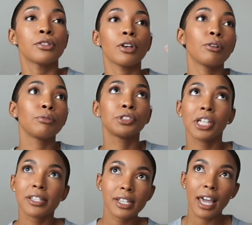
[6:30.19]
So
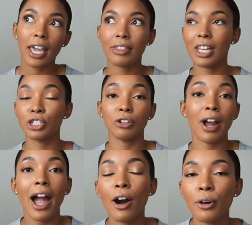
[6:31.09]
just say that
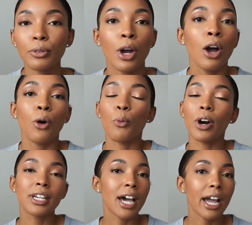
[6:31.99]
you're out
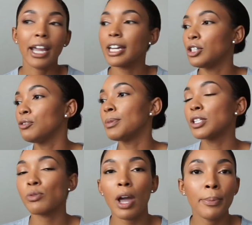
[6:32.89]
one night and you've
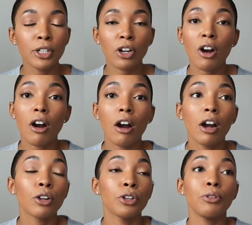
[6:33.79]
been swiping your
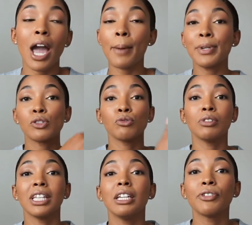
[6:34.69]
card, or you happen to
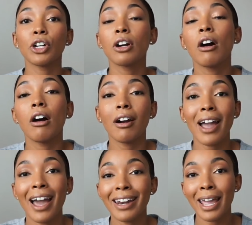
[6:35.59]
leave your
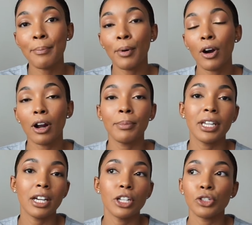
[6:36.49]
car at a bar
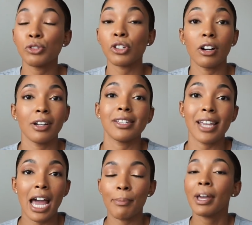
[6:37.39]
because you started a
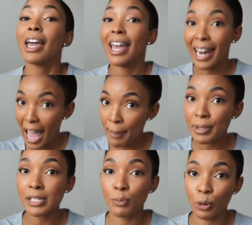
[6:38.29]
tap. It
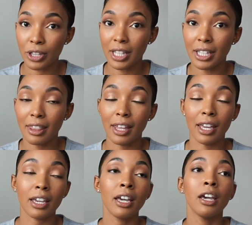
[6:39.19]
happens more than you
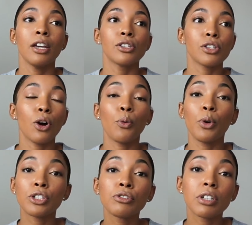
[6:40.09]
think. So
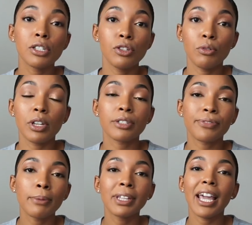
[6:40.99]
what you can do is
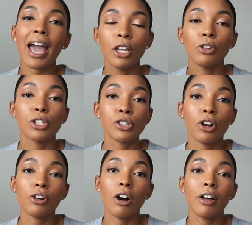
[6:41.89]
from the app, you can
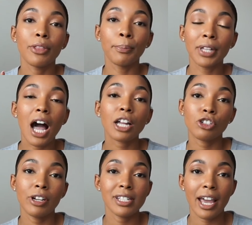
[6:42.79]
turn on the block
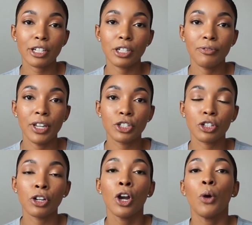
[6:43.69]
transaction
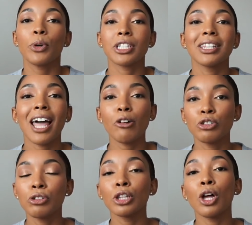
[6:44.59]
feature, which
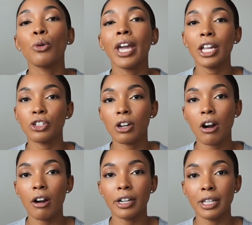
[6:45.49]
allows you to locate your
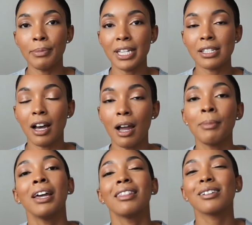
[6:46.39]
card in the
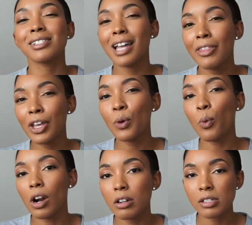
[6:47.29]
meantime. There's nothing
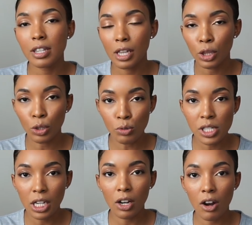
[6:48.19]
worse than
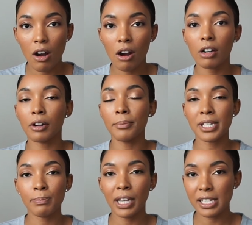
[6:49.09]
losing a card or
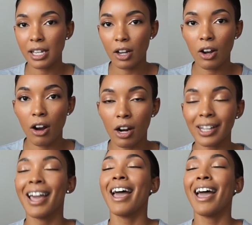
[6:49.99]
misplacing a card,